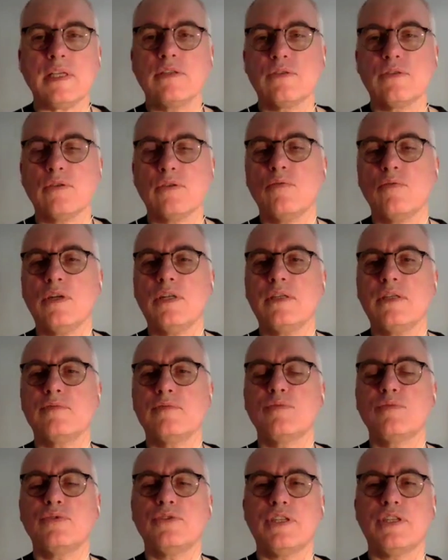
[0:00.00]
So, what
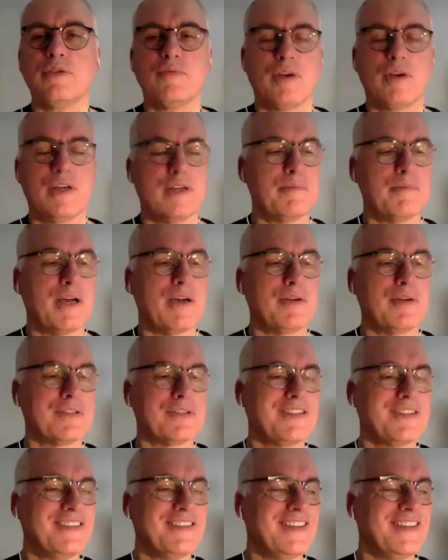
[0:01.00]
is Wu Ji Quan about?
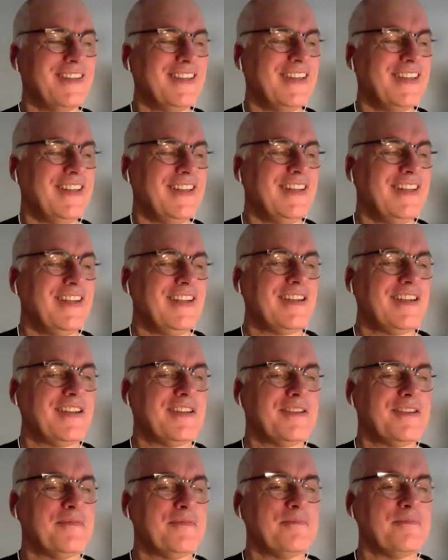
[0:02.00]

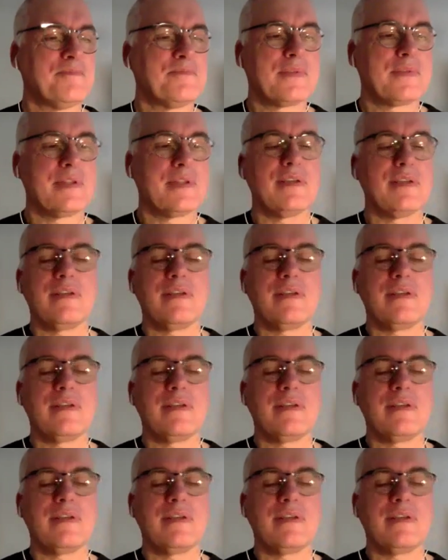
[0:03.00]
Um,